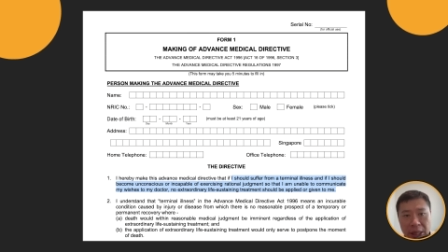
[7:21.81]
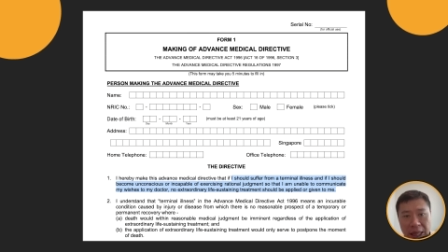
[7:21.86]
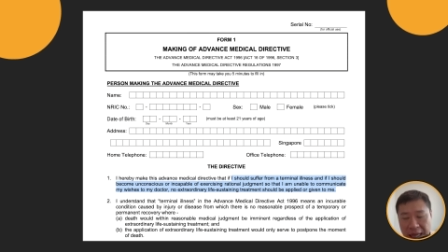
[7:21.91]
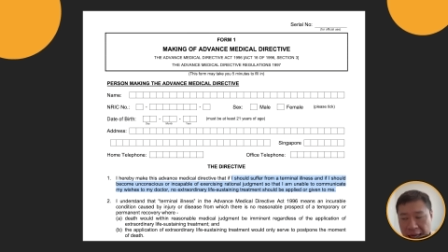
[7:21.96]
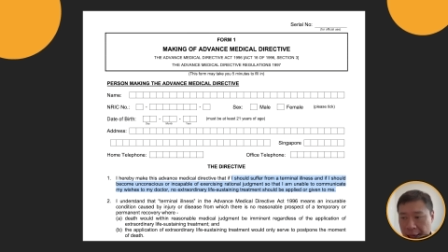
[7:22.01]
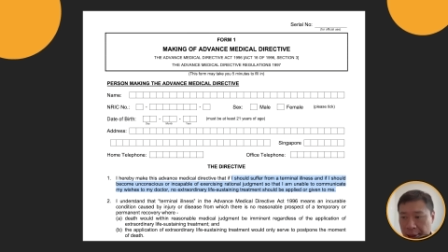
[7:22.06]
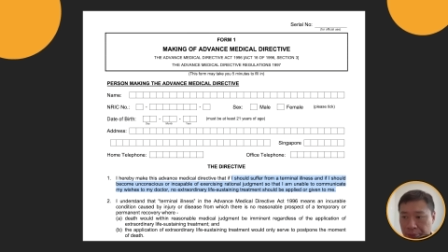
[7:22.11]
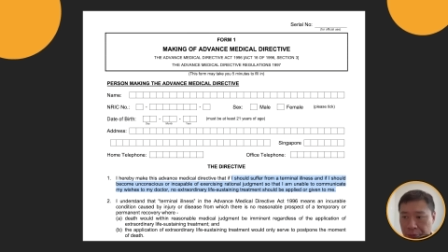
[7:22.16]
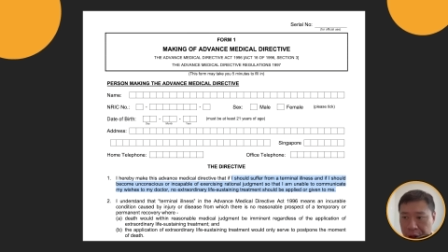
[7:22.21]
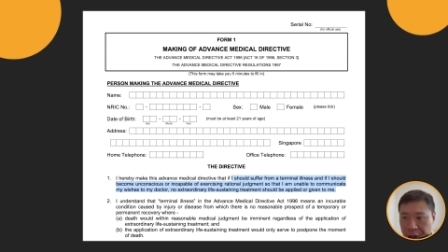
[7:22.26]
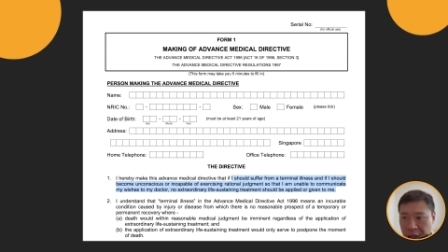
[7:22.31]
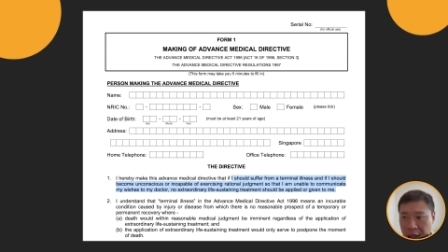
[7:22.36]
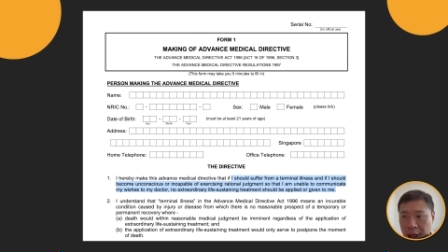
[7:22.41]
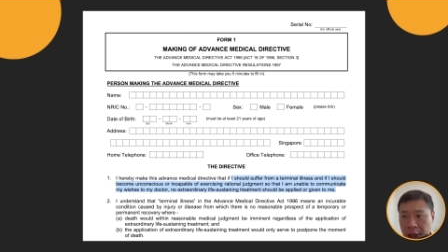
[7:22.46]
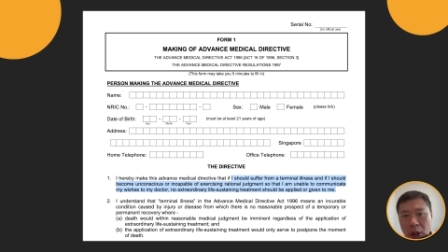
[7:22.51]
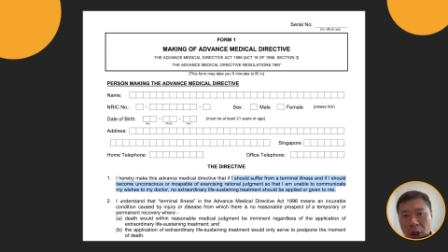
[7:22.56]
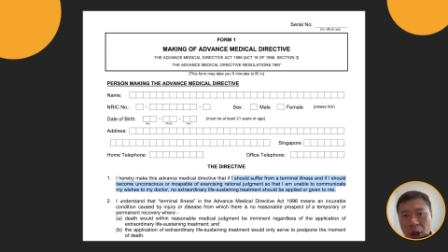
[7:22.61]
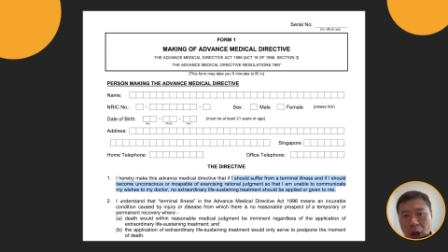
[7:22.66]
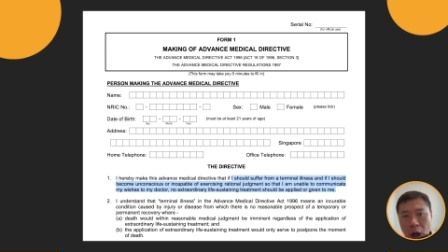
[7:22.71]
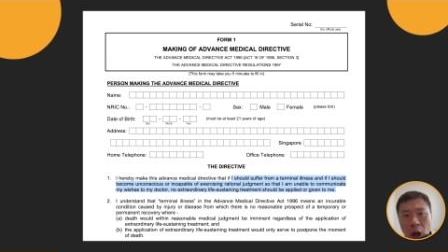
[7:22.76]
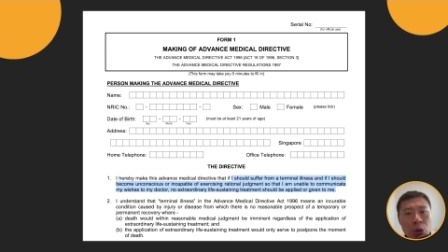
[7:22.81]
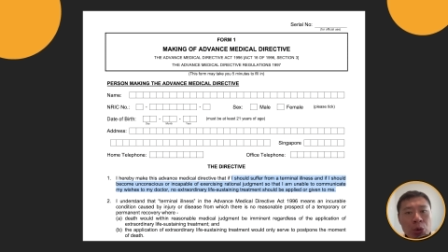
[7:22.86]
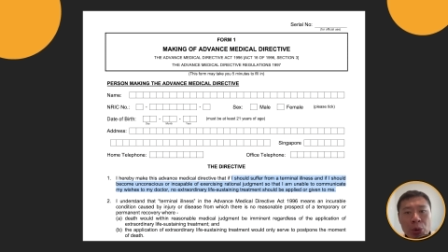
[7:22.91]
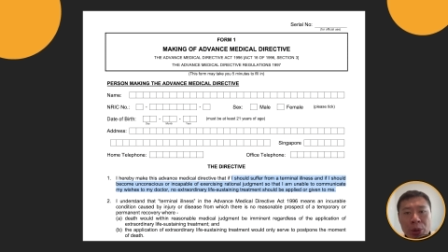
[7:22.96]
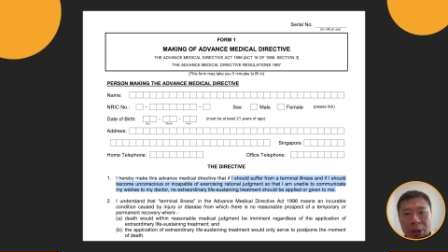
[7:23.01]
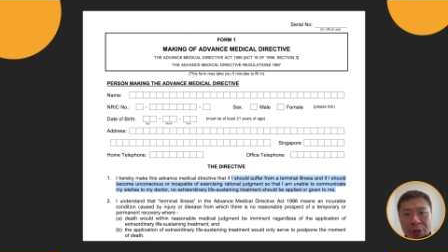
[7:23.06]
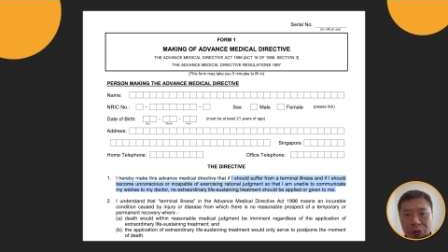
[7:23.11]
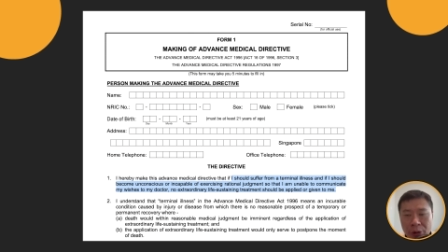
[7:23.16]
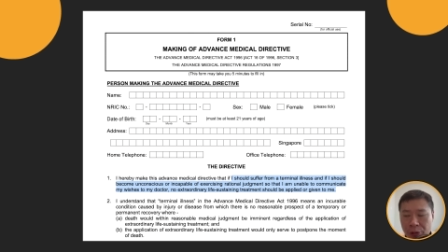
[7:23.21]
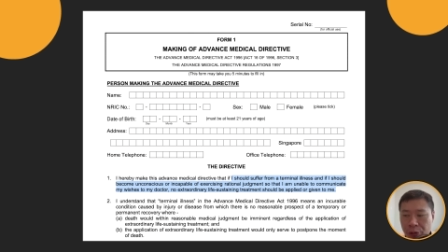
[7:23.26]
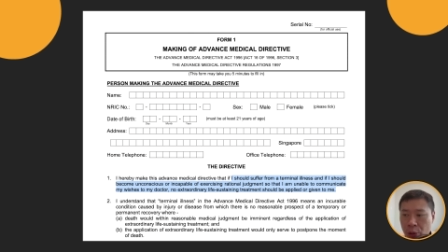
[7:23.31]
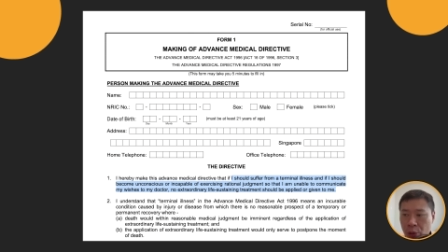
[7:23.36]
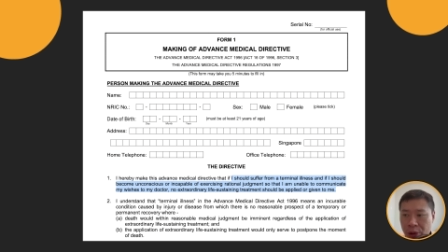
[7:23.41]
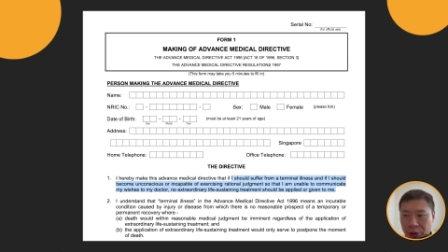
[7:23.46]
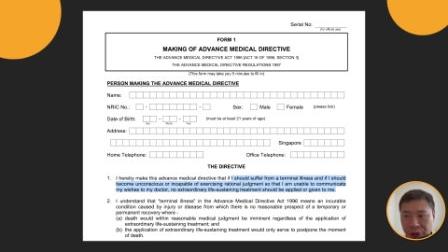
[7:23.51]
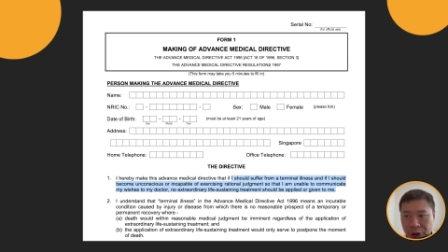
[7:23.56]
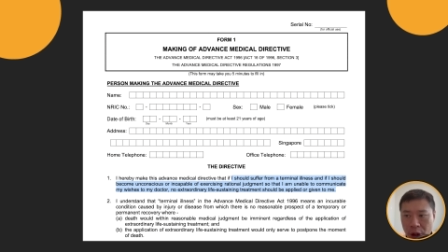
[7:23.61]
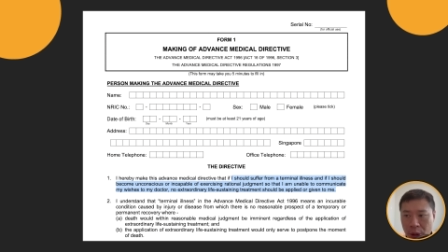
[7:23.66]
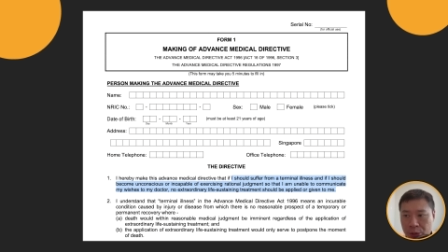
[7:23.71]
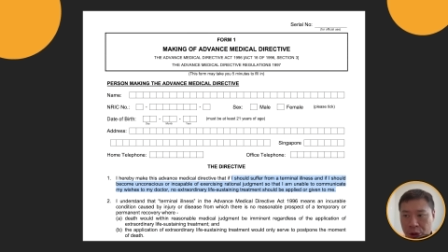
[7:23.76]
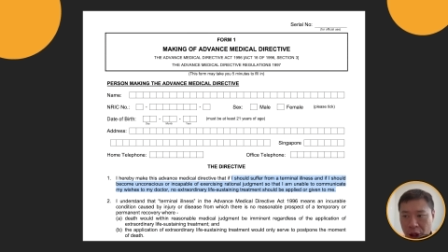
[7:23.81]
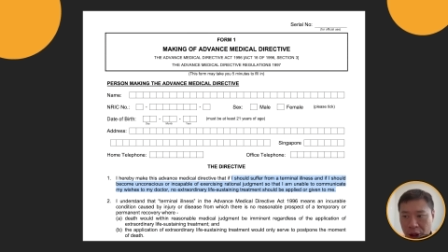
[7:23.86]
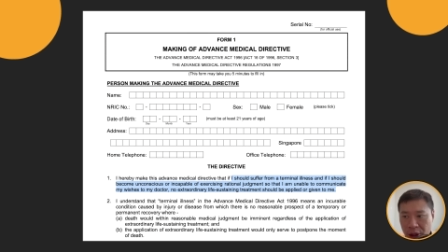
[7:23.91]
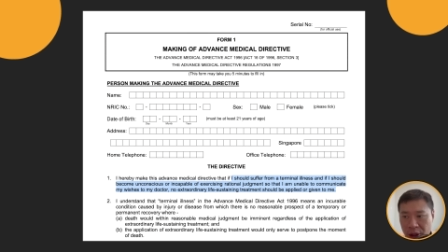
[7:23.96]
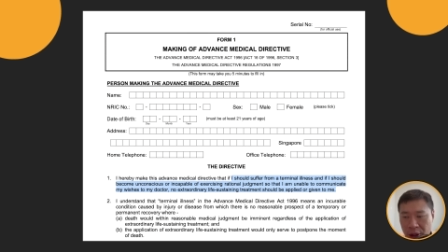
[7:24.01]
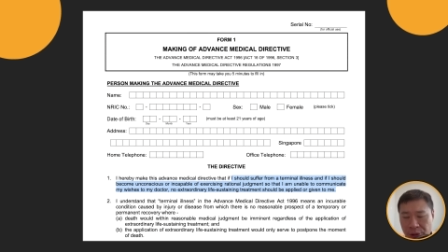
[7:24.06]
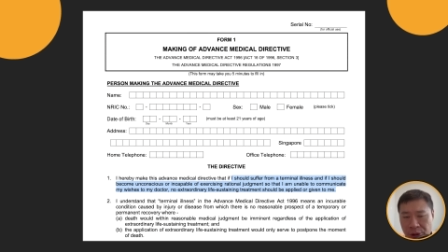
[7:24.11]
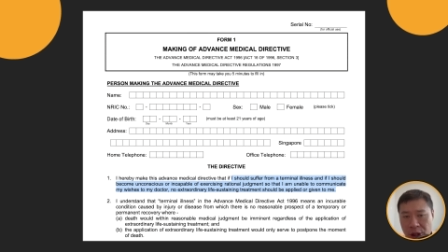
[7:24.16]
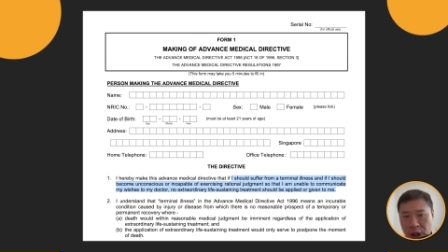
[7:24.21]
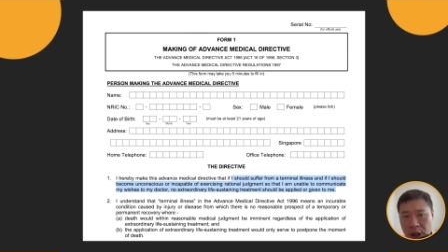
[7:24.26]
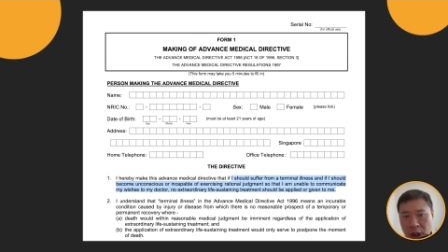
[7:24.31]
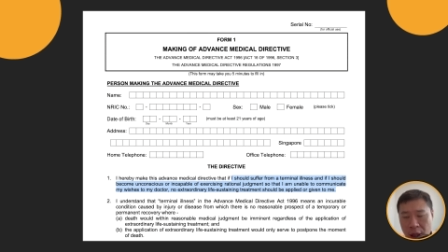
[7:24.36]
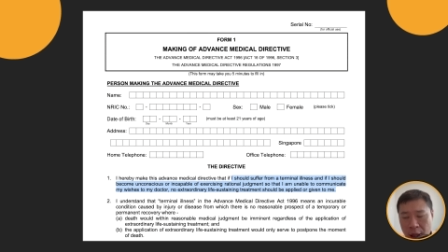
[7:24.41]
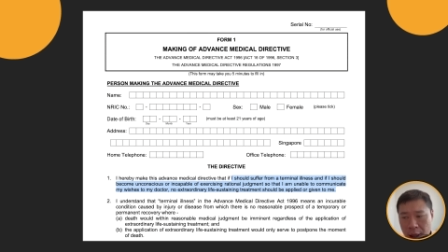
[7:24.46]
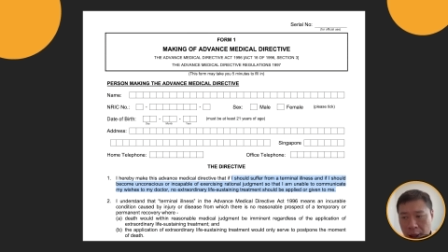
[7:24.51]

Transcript: A M D, although they fulfill different objectives,